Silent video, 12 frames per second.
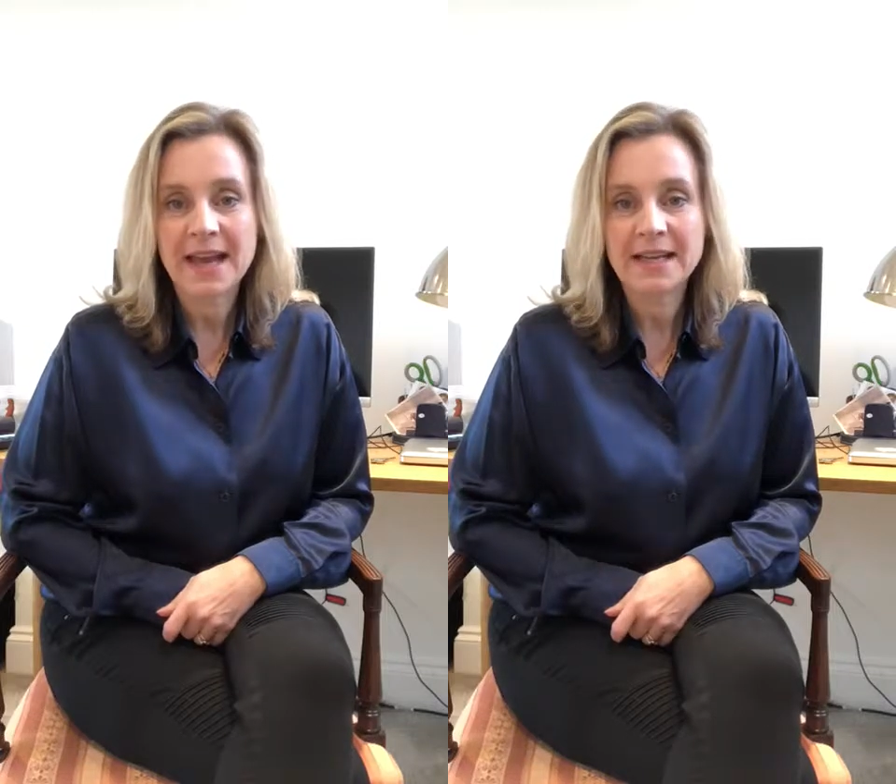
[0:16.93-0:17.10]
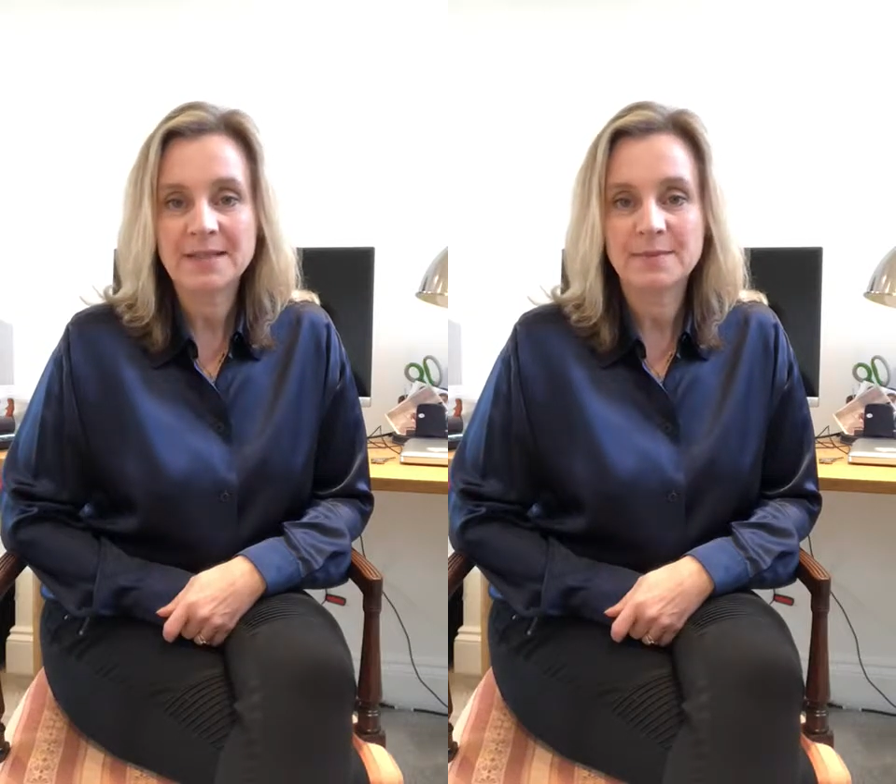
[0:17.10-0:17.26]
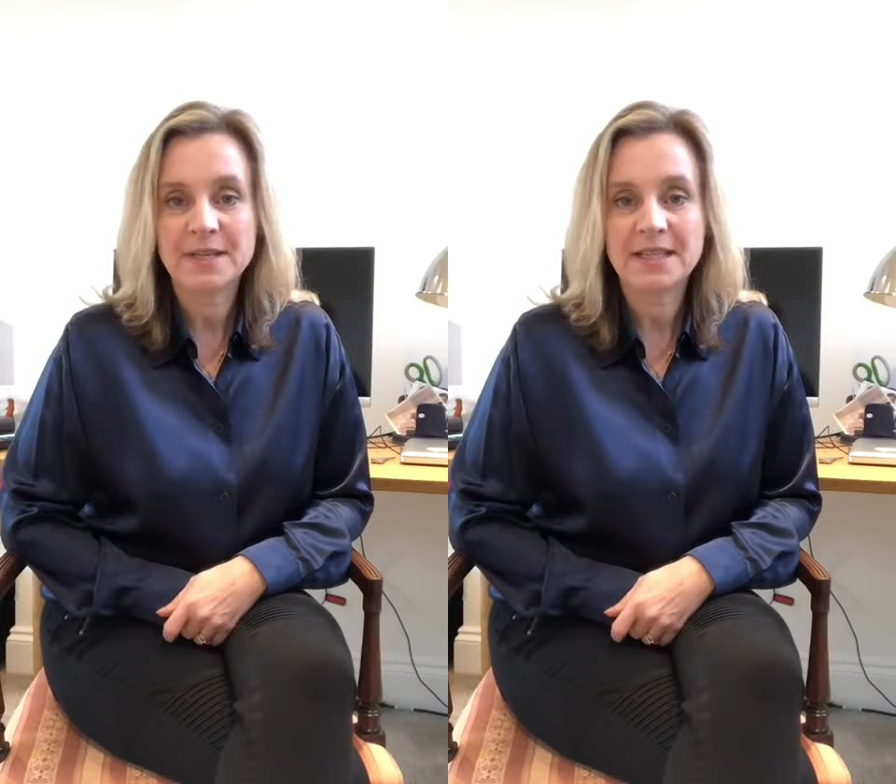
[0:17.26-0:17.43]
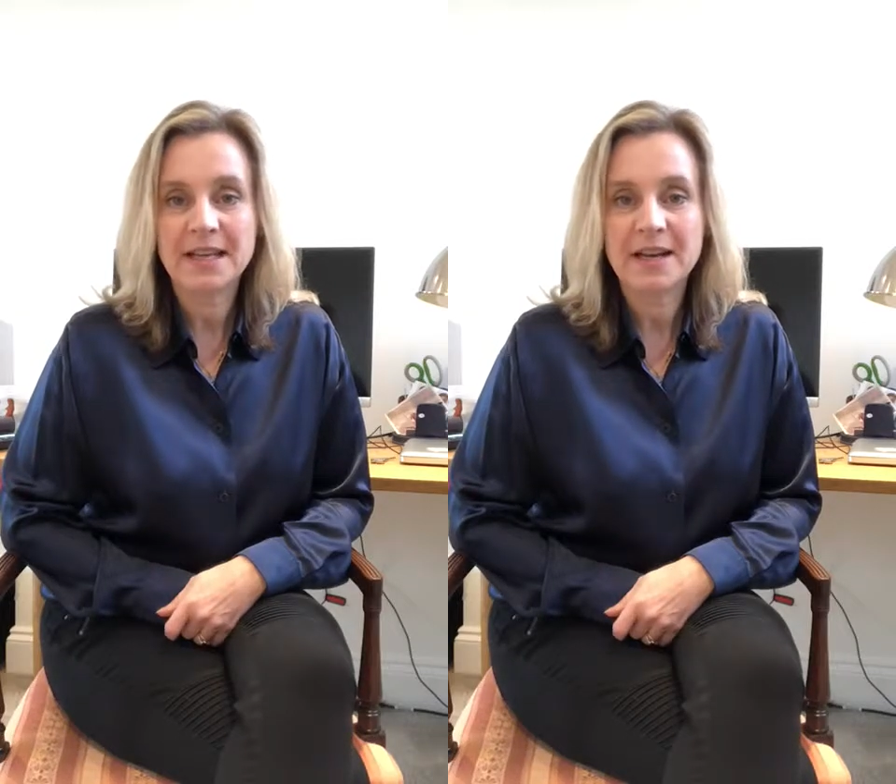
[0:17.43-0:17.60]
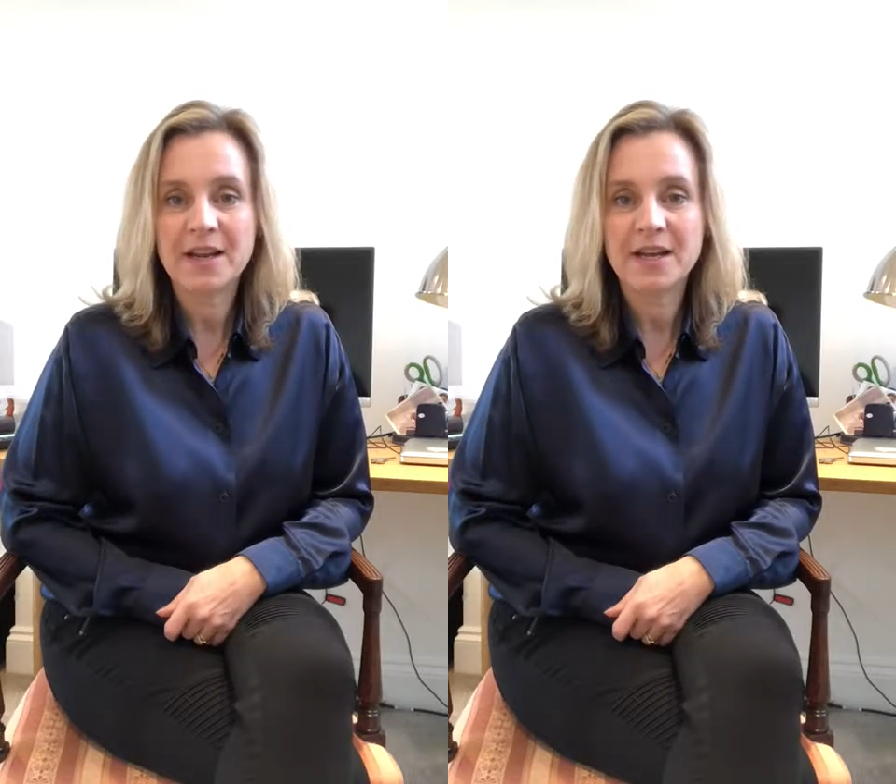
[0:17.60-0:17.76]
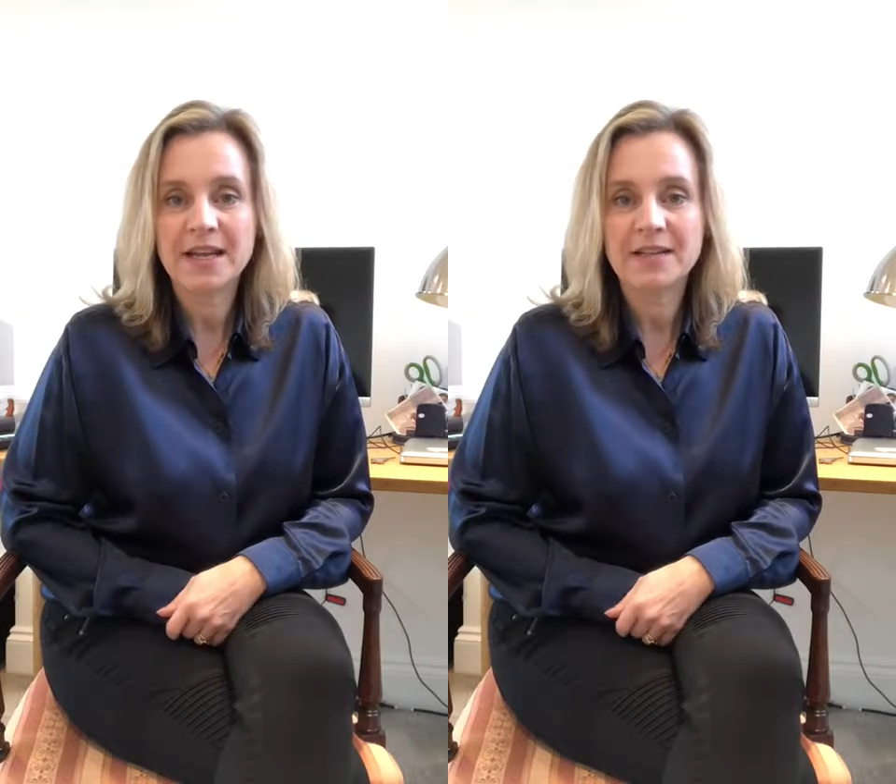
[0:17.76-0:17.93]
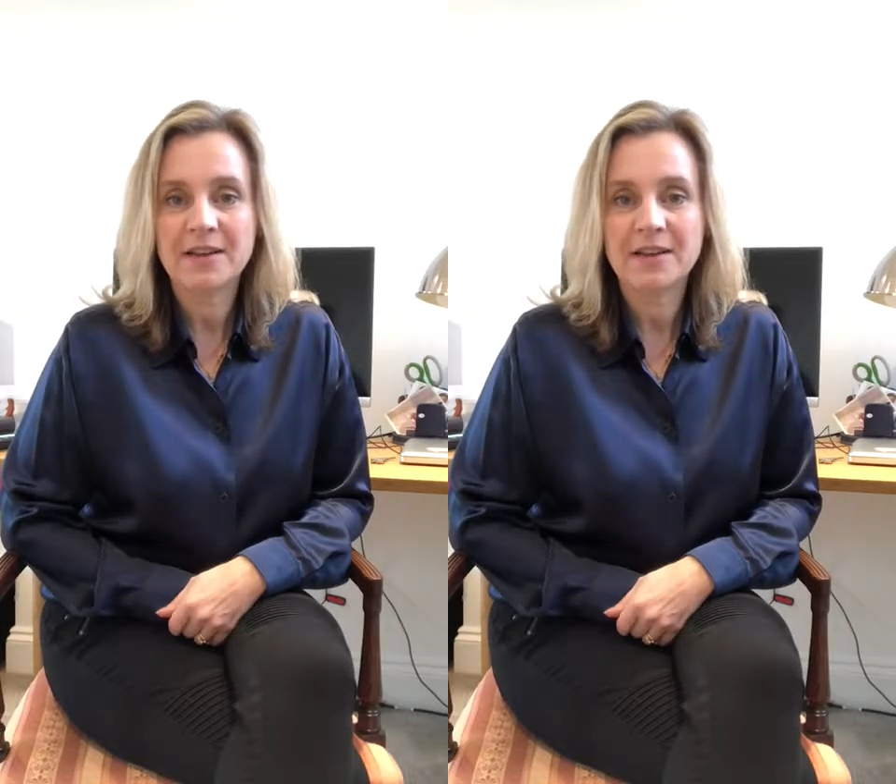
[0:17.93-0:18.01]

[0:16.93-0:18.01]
explicit learning